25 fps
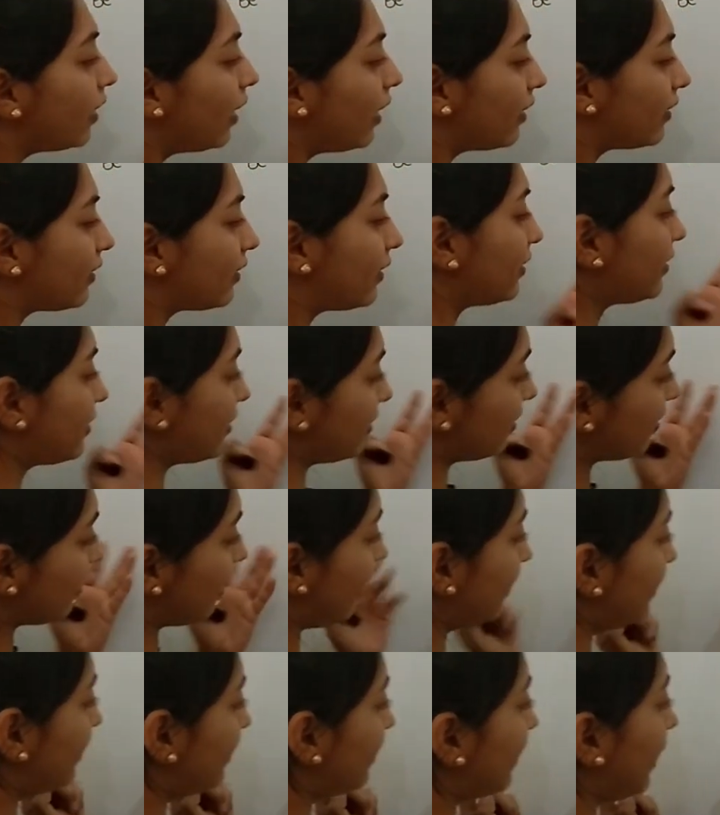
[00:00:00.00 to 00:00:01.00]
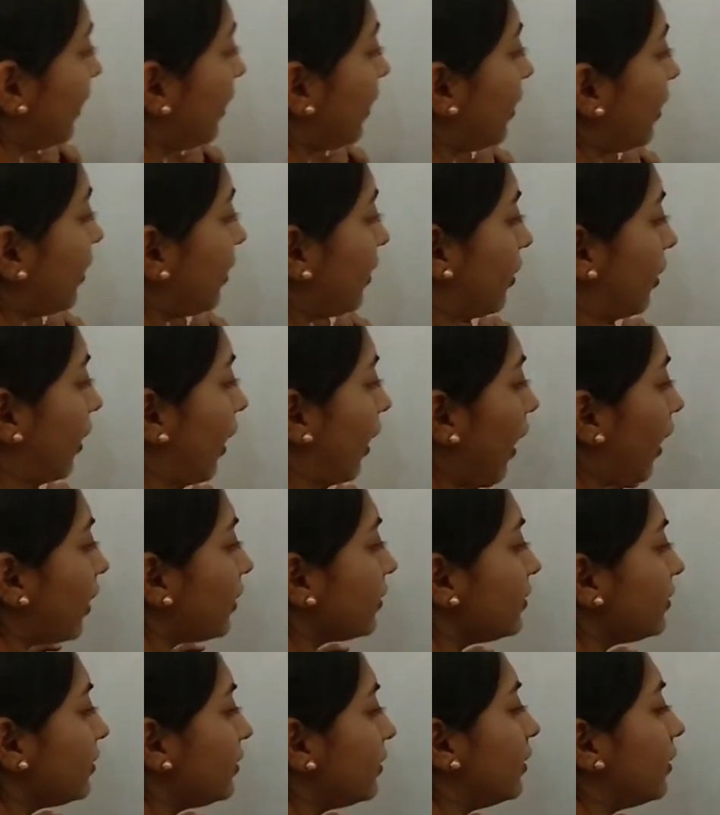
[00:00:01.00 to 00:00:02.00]
this is, let's say, a
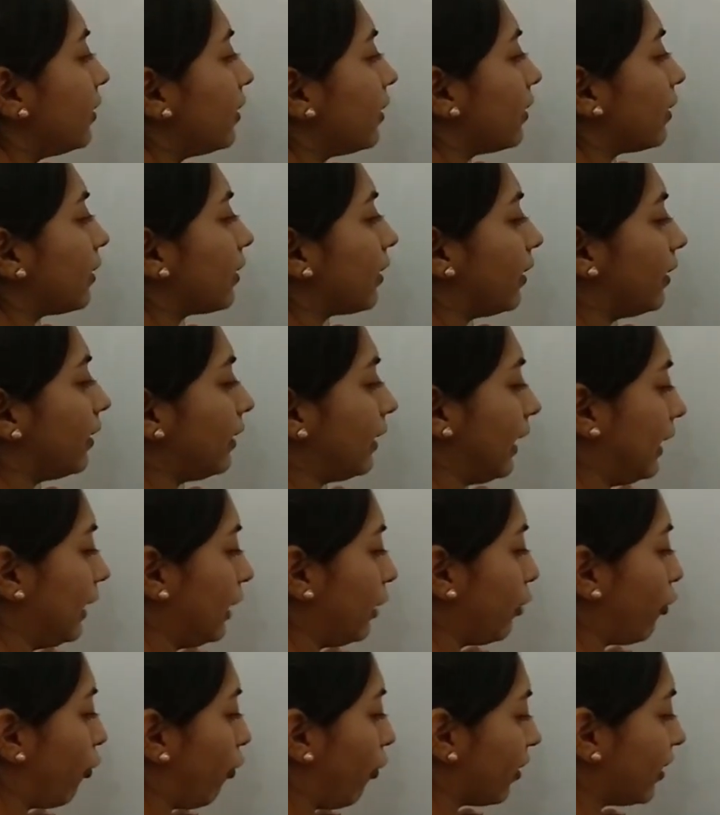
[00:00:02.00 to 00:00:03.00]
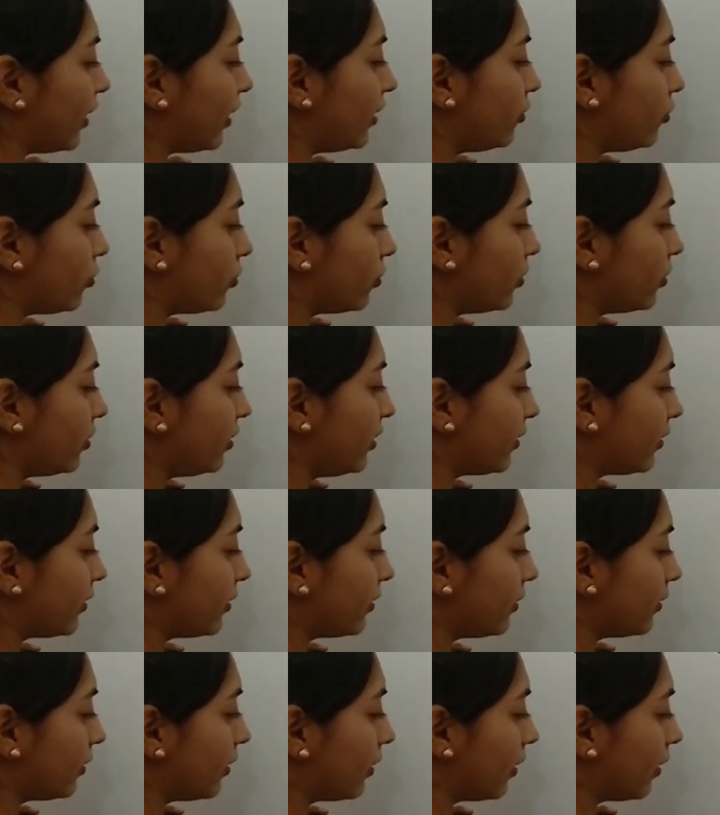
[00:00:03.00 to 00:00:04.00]
glass containing orange juice.
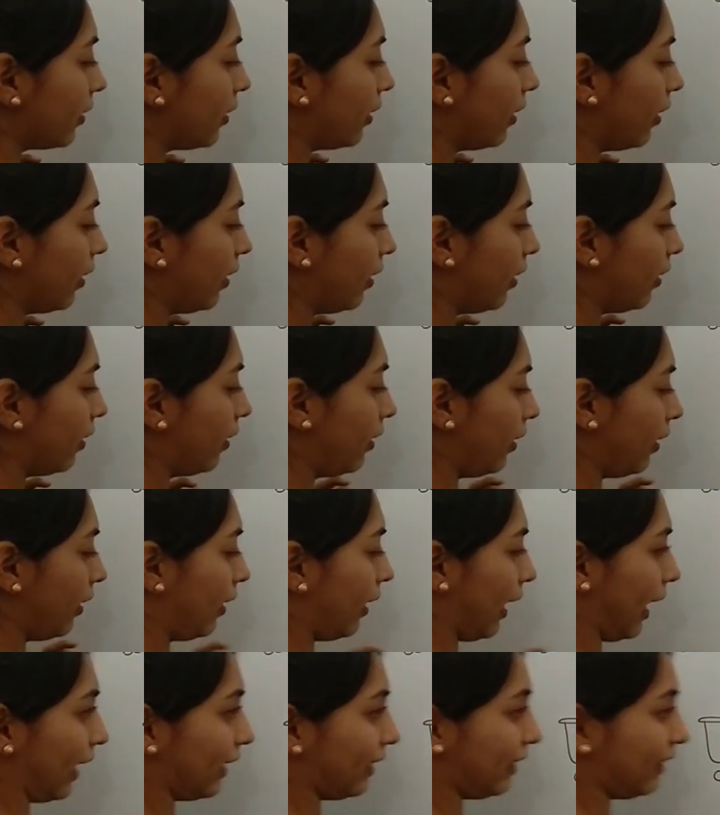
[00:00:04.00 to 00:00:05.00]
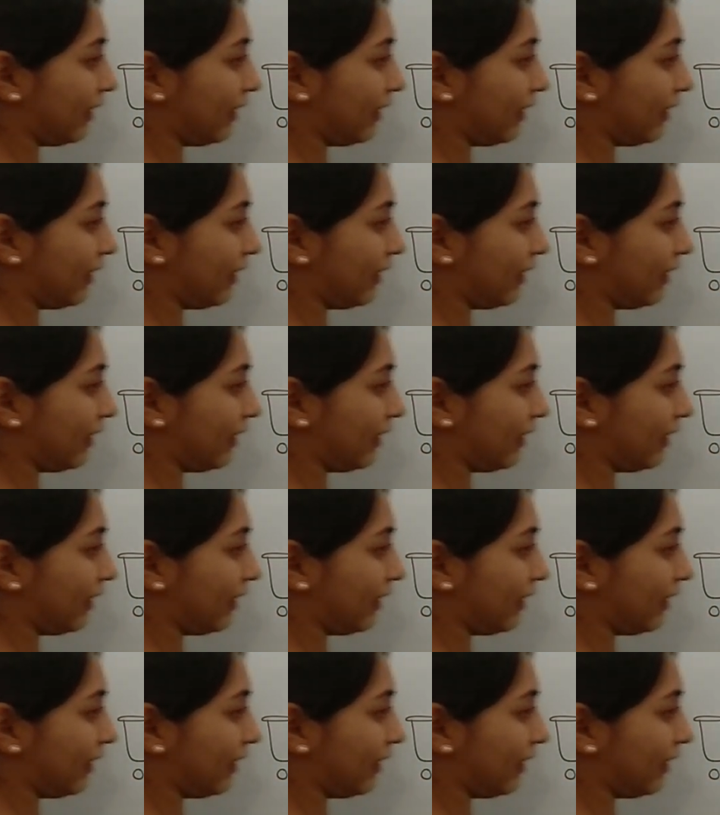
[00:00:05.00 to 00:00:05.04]
And